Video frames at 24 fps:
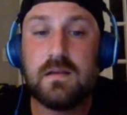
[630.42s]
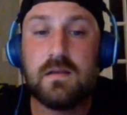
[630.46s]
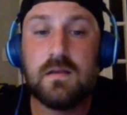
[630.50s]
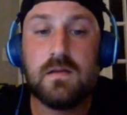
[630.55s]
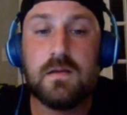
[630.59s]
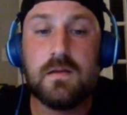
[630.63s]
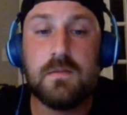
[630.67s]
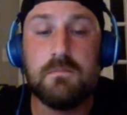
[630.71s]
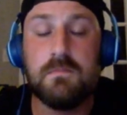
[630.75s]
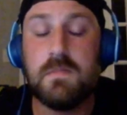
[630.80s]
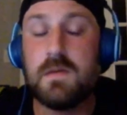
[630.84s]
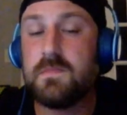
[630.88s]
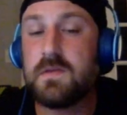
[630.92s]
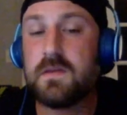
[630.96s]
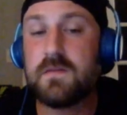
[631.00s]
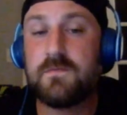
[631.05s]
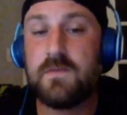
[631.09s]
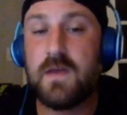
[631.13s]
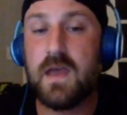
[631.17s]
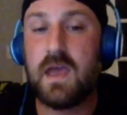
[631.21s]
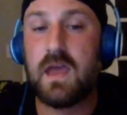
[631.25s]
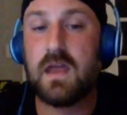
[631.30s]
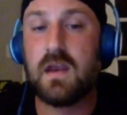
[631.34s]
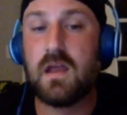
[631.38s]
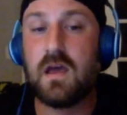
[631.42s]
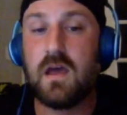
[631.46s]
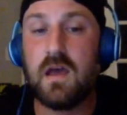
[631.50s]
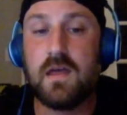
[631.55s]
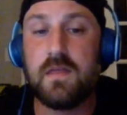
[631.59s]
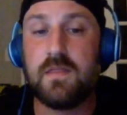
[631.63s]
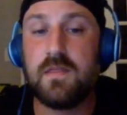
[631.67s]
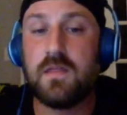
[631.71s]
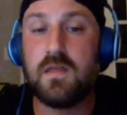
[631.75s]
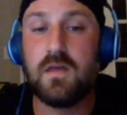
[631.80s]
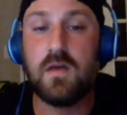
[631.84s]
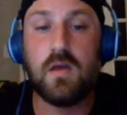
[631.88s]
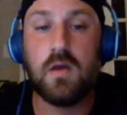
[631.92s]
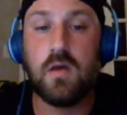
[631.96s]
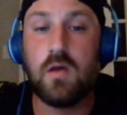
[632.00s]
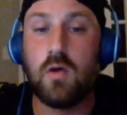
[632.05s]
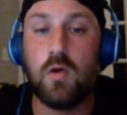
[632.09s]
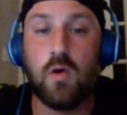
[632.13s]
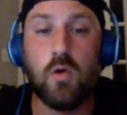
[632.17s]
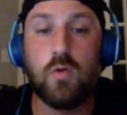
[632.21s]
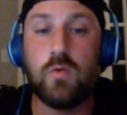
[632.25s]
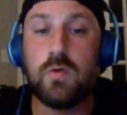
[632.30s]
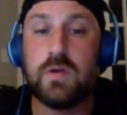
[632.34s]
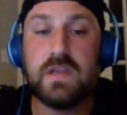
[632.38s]

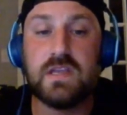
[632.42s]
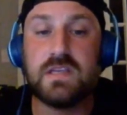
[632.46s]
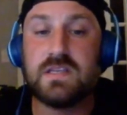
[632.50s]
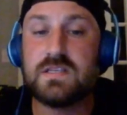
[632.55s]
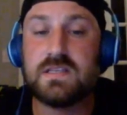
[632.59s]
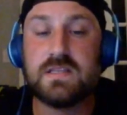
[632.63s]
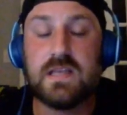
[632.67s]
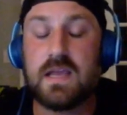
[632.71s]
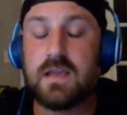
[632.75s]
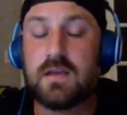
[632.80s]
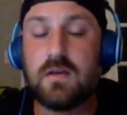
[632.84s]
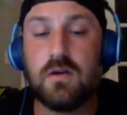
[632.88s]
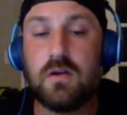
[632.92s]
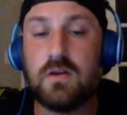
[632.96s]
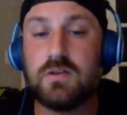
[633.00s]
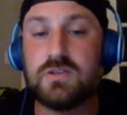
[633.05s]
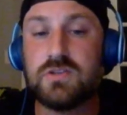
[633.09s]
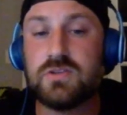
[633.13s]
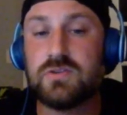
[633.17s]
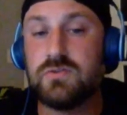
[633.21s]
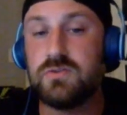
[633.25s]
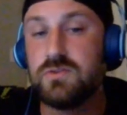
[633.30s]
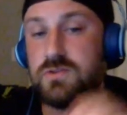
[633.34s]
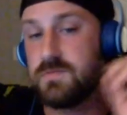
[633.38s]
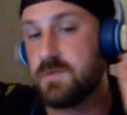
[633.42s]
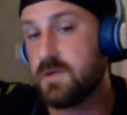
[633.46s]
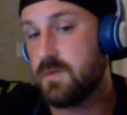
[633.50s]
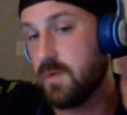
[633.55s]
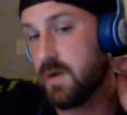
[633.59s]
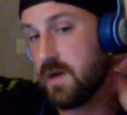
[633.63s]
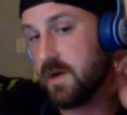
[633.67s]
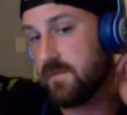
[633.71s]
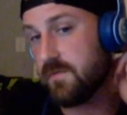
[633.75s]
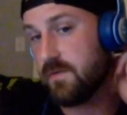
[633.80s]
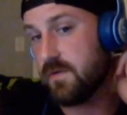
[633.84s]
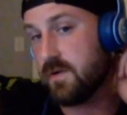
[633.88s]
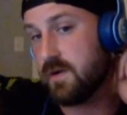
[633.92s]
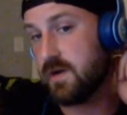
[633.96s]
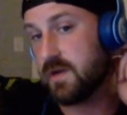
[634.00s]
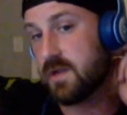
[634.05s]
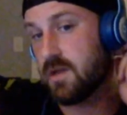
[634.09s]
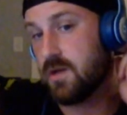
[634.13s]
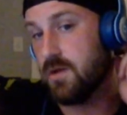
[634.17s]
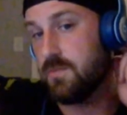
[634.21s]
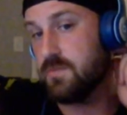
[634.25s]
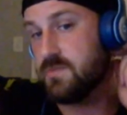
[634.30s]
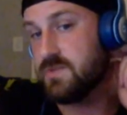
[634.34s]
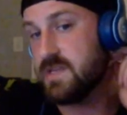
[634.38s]
That card screws me whenever it
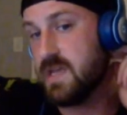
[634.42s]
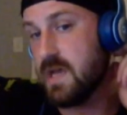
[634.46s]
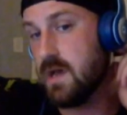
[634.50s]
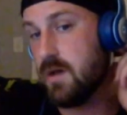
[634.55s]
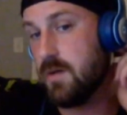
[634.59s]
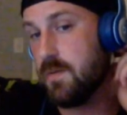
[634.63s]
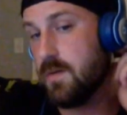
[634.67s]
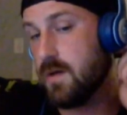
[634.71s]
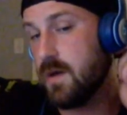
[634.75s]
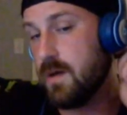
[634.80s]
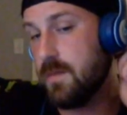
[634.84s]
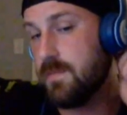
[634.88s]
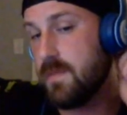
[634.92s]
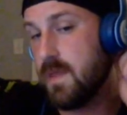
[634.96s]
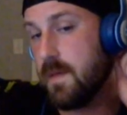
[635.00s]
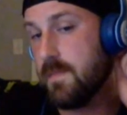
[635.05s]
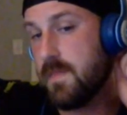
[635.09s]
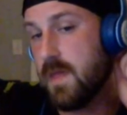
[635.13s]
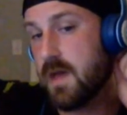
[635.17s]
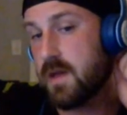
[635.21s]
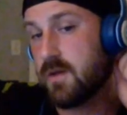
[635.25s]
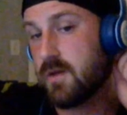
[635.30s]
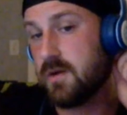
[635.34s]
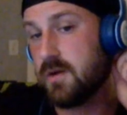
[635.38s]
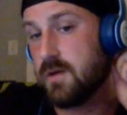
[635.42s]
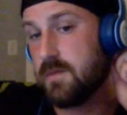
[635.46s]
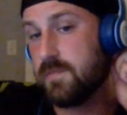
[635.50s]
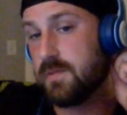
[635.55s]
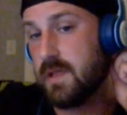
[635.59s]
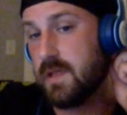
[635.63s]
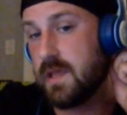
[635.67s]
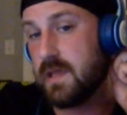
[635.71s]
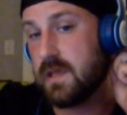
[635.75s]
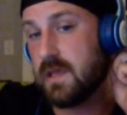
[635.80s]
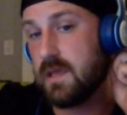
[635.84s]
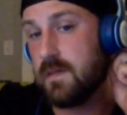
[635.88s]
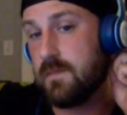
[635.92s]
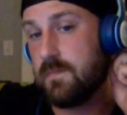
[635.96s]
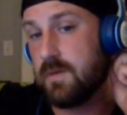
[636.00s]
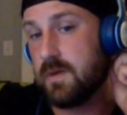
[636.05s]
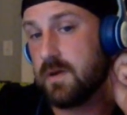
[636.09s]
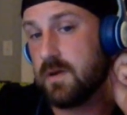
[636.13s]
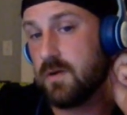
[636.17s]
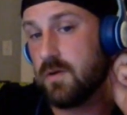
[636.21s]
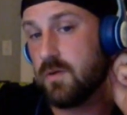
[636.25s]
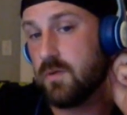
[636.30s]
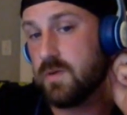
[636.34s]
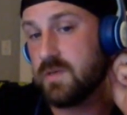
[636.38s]
comes out. I'm not good at playing it, but
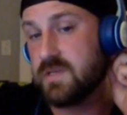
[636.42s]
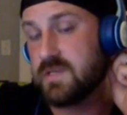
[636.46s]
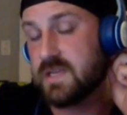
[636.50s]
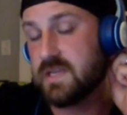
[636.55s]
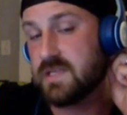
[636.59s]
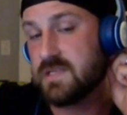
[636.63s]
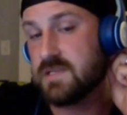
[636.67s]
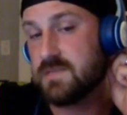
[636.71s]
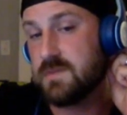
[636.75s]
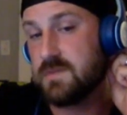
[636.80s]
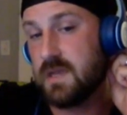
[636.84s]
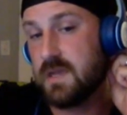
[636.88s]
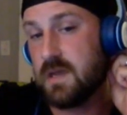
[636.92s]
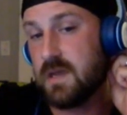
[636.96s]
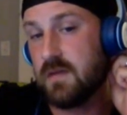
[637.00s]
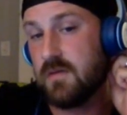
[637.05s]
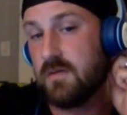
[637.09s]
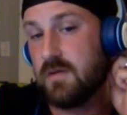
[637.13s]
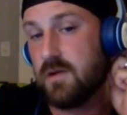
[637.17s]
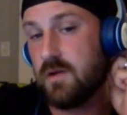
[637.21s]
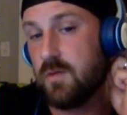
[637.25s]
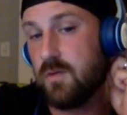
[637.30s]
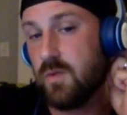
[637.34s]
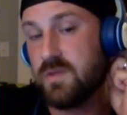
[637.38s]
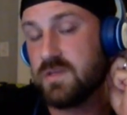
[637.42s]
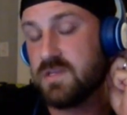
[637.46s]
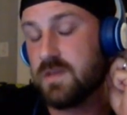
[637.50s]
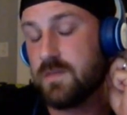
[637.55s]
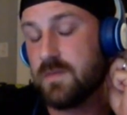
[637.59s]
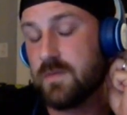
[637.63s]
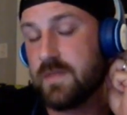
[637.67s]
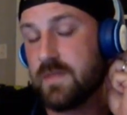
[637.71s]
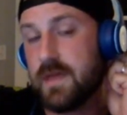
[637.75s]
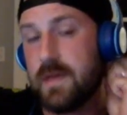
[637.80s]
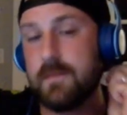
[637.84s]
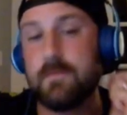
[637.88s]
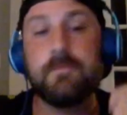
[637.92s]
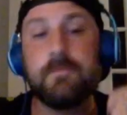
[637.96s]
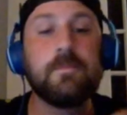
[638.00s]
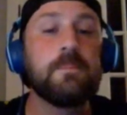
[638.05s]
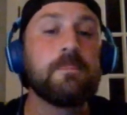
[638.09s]
it always gets me. I don't know what's up with that.